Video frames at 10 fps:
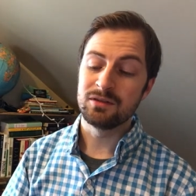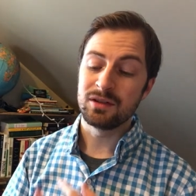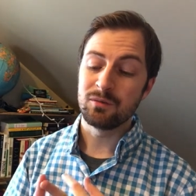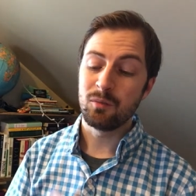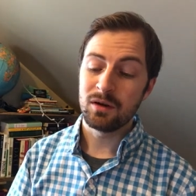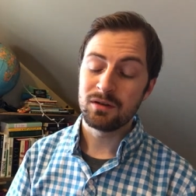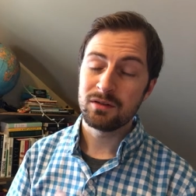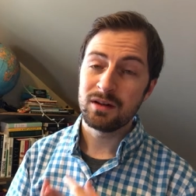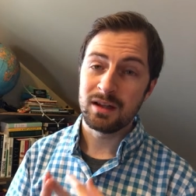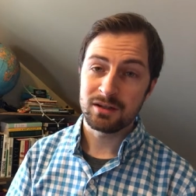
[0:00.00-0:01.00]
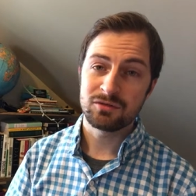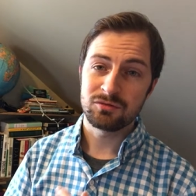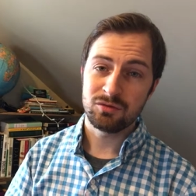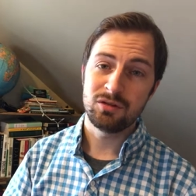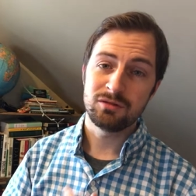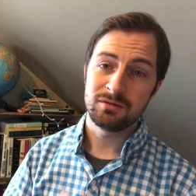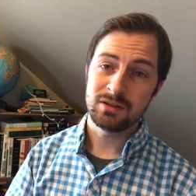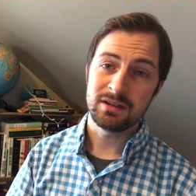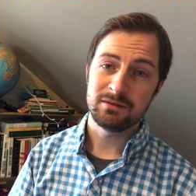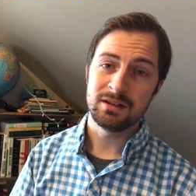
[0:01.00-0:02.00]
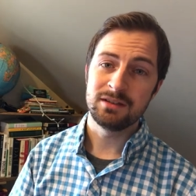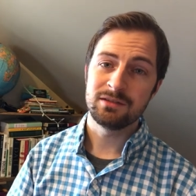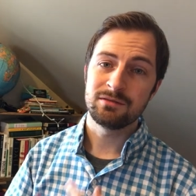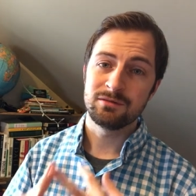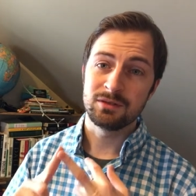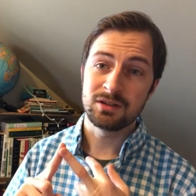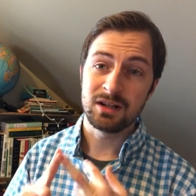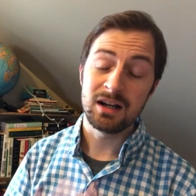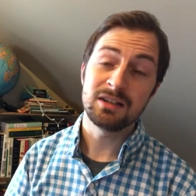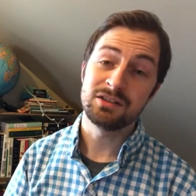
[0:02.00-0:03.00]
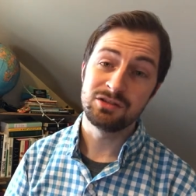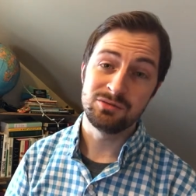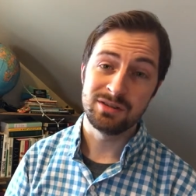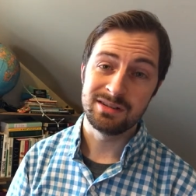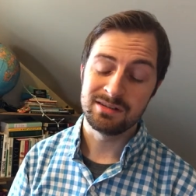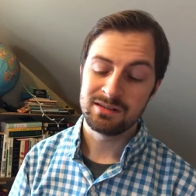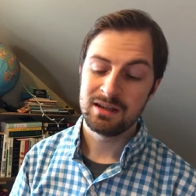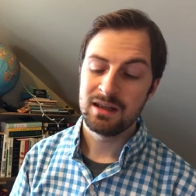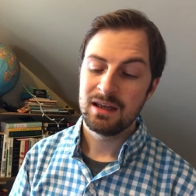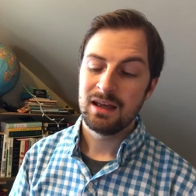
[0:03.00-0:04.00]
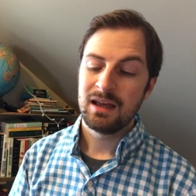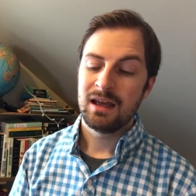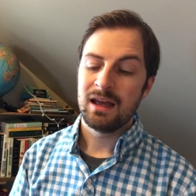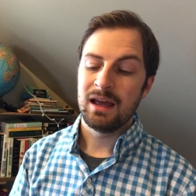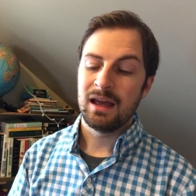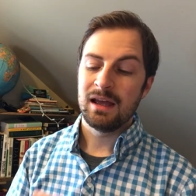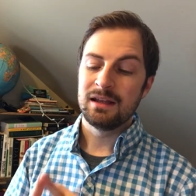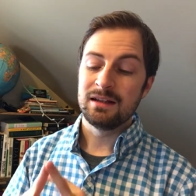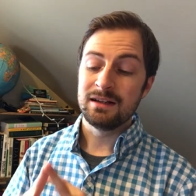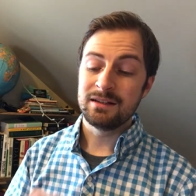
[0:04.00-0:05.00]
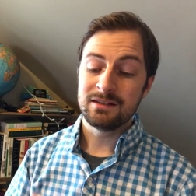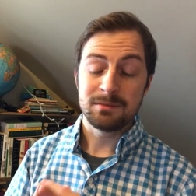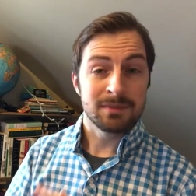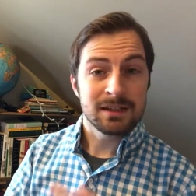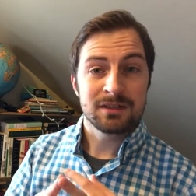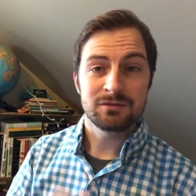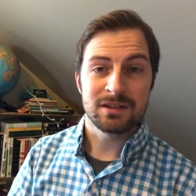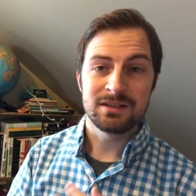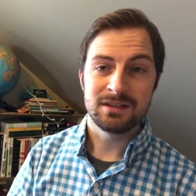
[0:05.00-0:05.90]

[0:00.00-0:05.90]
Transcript: is like one extra long relay race for college students. And it is the biggest race